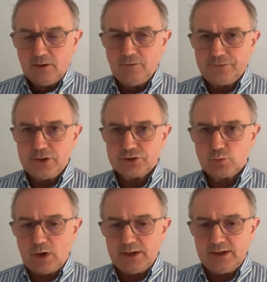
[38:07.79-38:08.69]
First
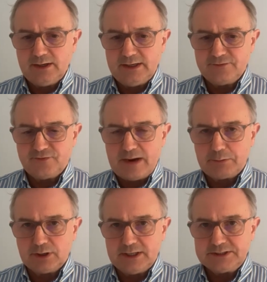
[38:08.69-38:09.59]
one is
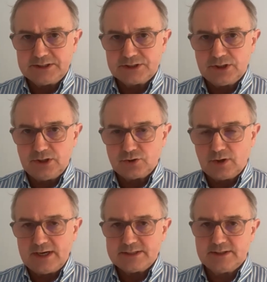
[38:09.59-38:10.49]
fabricated search,
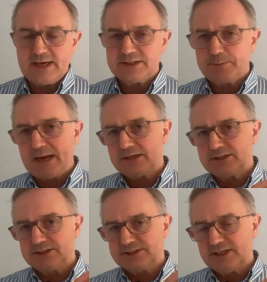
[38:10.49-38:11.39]
right? So that's back
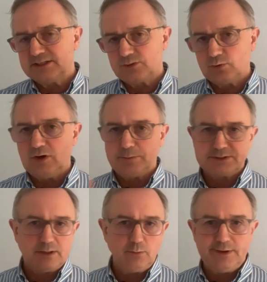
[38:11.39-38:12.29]
to the
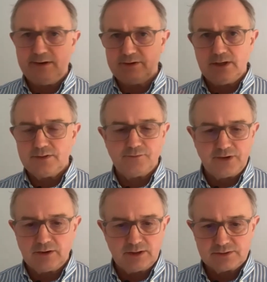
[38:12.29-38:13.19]
6-12%, whatever the
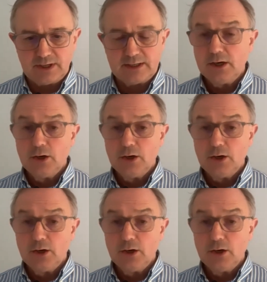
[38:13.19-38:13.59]
figure is, right?